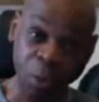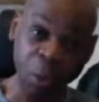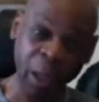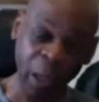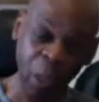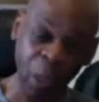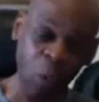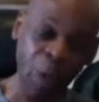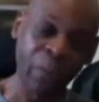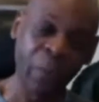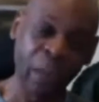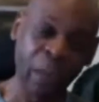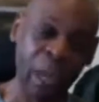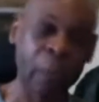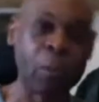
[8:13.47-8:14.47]
We get one for
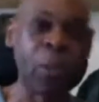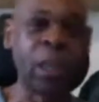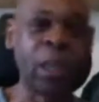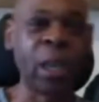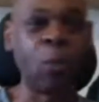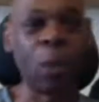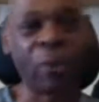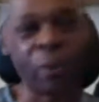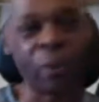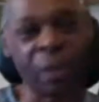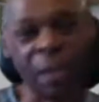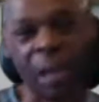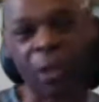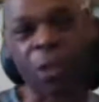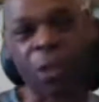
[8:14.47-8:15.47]
camera, you get one for
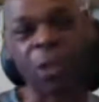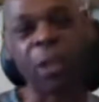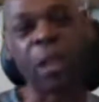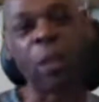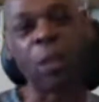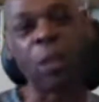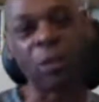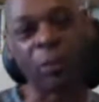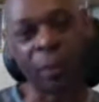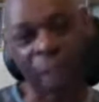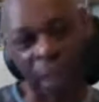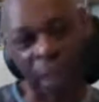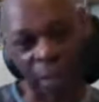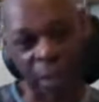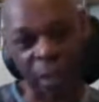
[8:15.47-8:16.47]
sound, and you get one for the
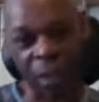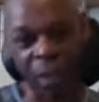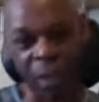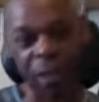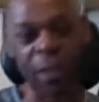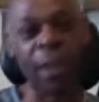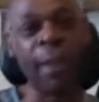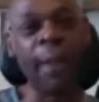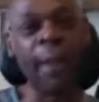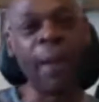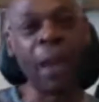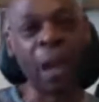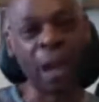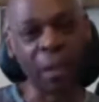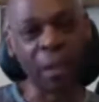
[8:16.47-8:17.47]
actors, you see.
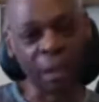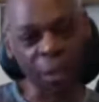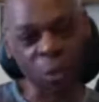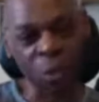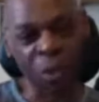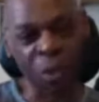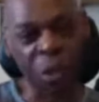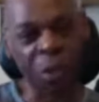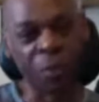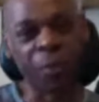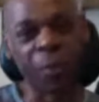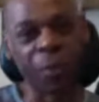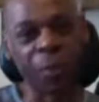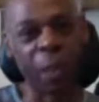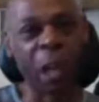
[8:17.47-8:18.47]
And then also
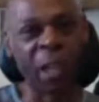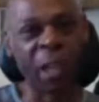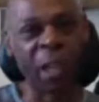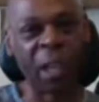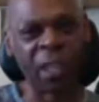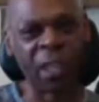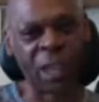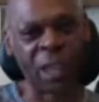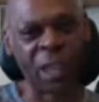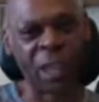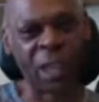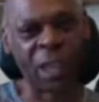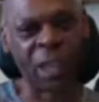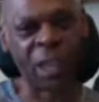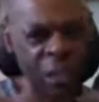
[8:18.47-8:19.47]
for lighting tends to
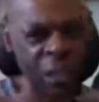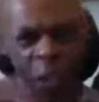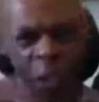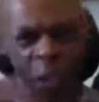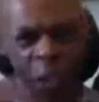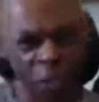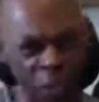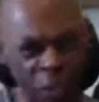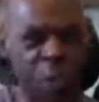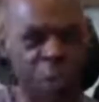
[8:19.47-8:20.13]
work around